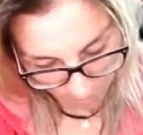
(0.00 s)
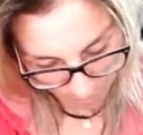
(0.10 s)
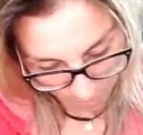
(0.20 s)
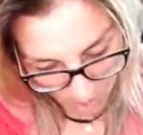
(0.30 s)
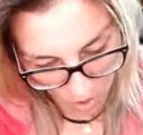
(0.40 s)

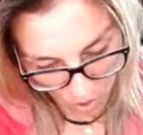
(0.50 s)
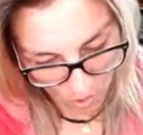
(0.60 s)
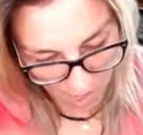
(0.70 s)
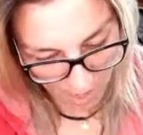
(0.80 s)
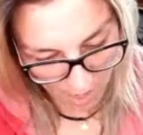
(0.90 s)
So you
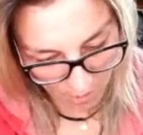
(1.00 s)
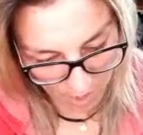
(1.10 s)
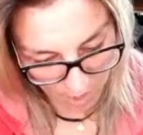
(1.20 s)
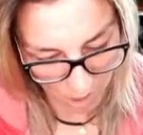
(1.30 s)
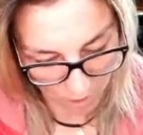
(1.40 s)
have this
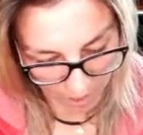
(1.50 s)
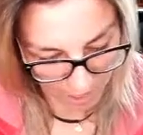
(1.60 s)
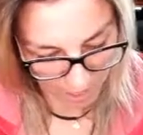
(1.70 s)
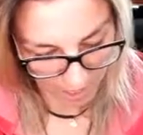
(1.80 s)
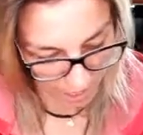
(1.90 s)
powerful
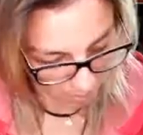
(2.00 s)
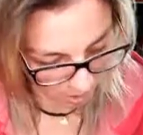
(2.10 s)
energy about